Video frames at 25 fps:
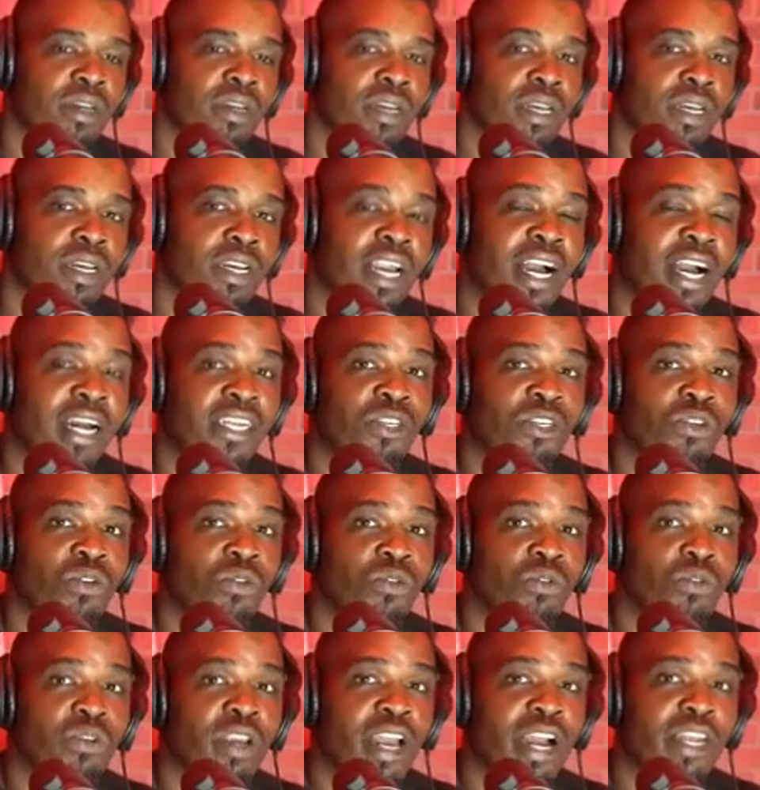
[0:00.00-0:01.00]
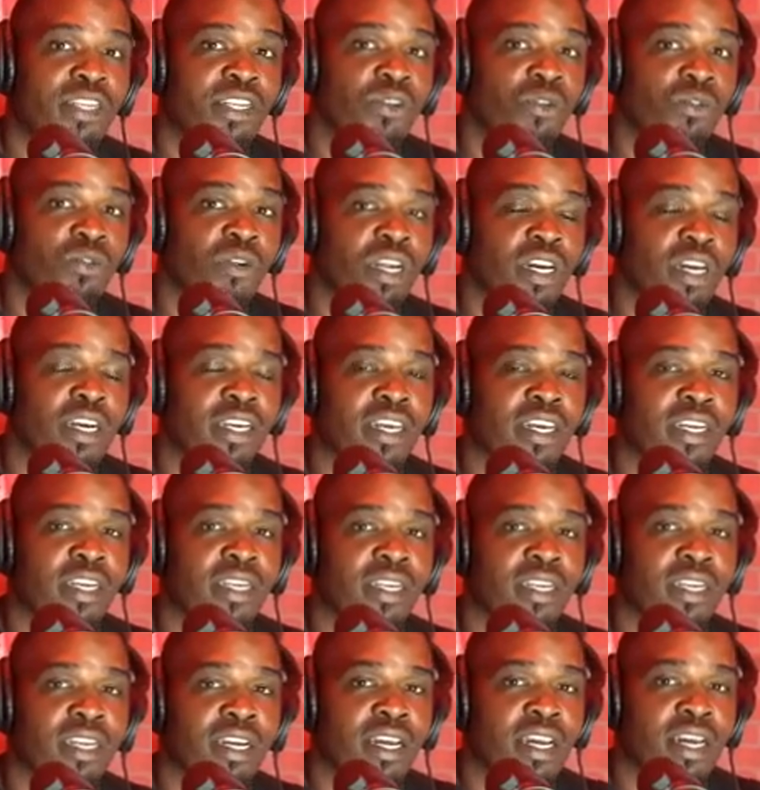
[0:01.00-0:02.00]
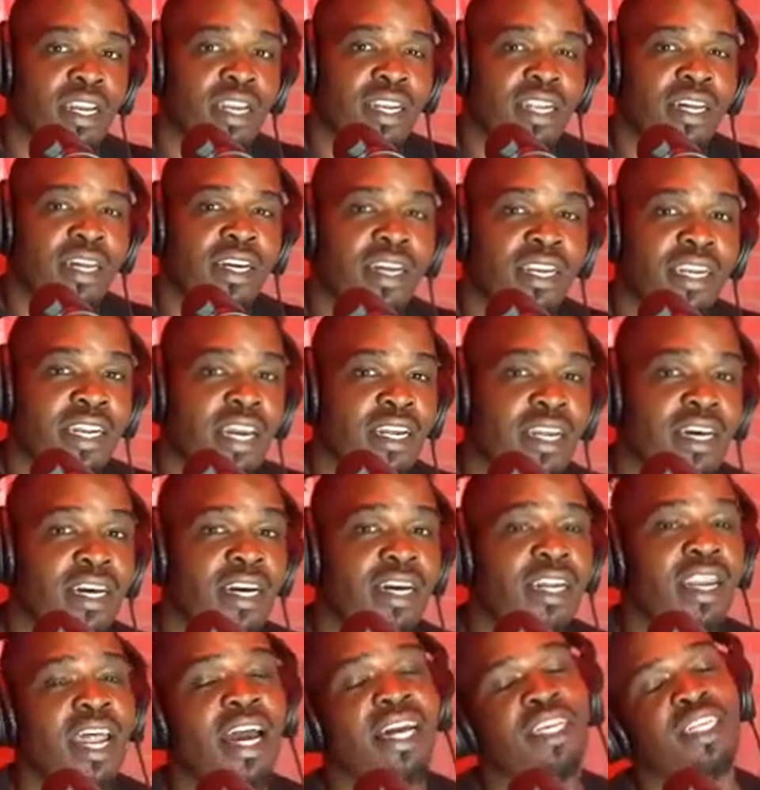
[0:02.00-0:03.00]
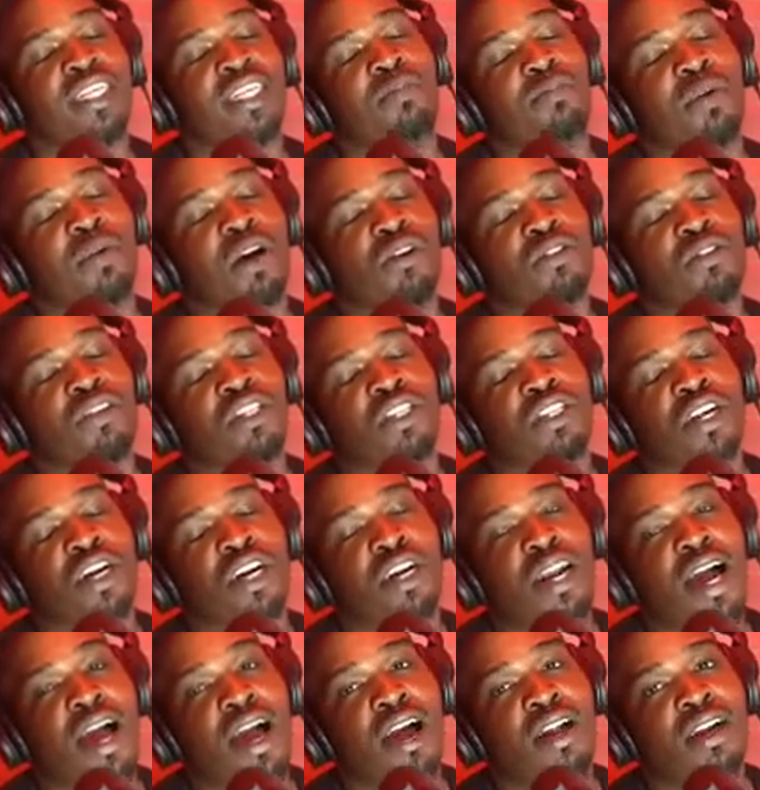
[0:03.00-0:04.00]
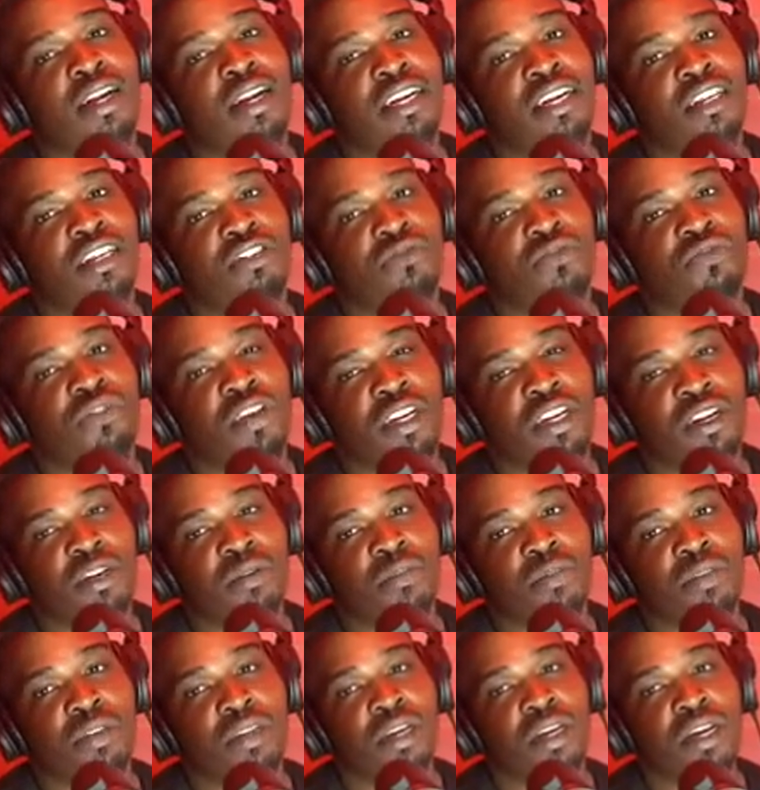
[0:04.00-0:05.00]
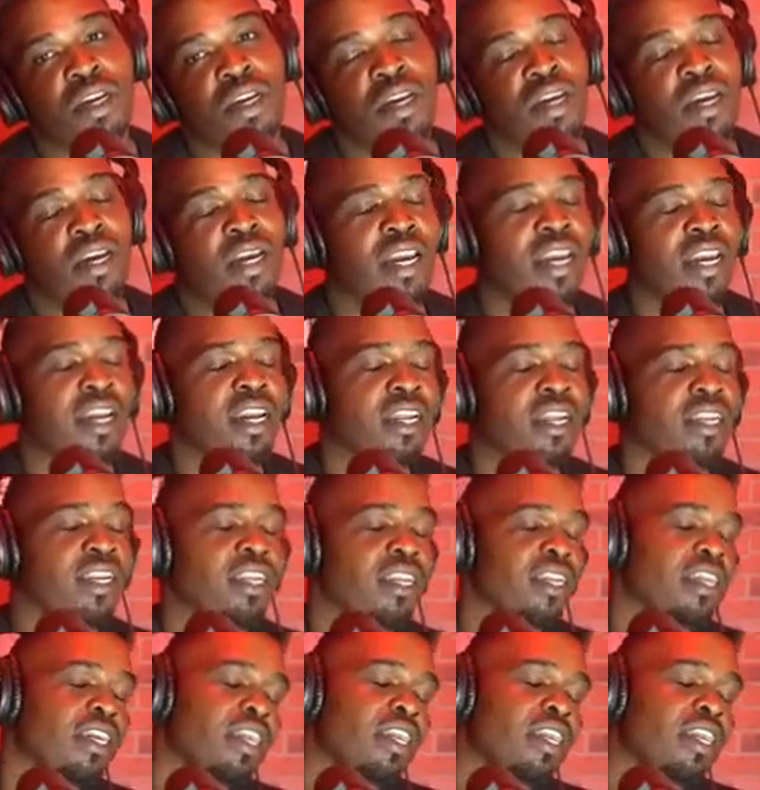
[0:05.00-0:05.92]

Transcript: Got you looking at her like she supposed to turn all these flips and